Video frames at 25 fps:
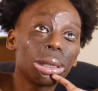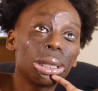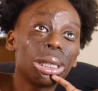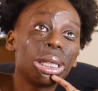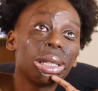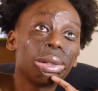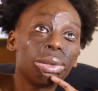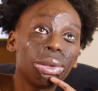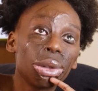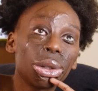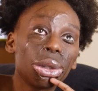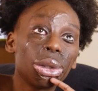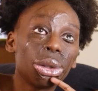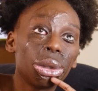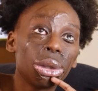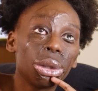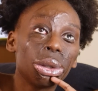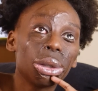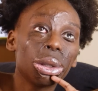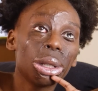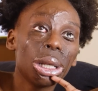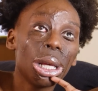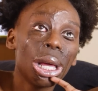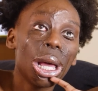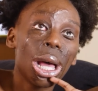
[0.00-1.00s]

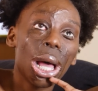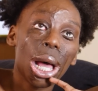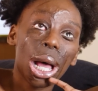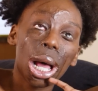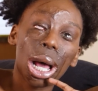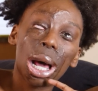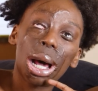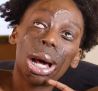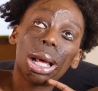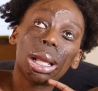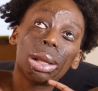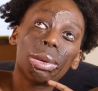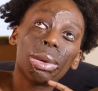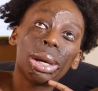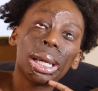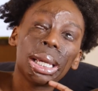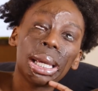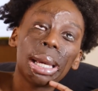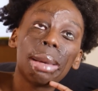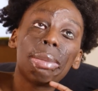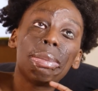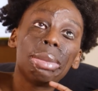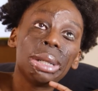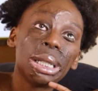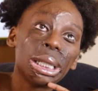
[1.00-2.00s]
difficult all the
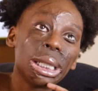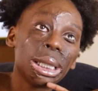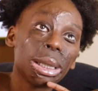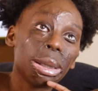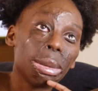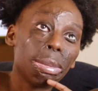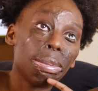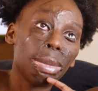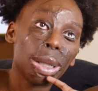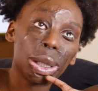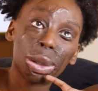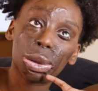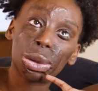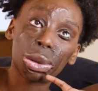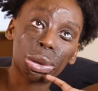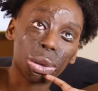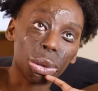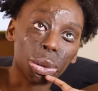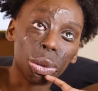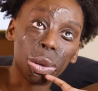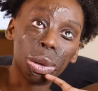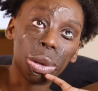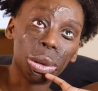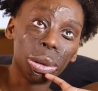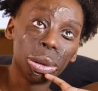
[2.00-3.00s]
way up until middle
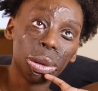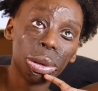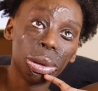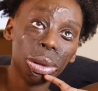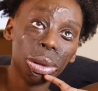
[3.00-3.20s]
school.